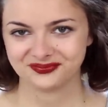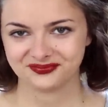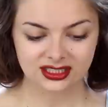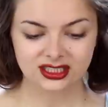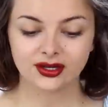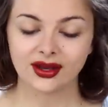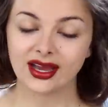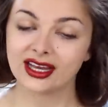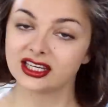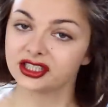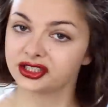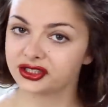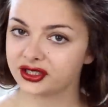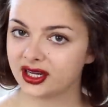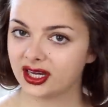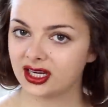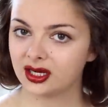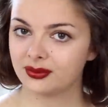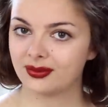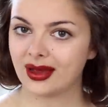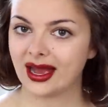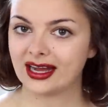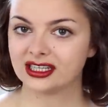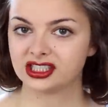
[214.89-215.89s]
So as you
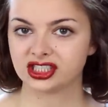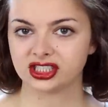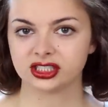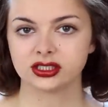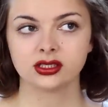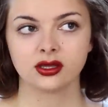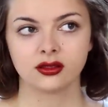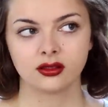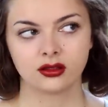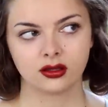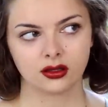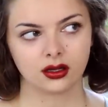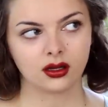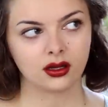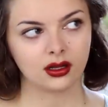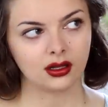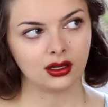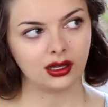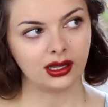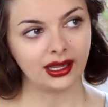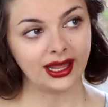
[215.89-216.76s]
can imagine, the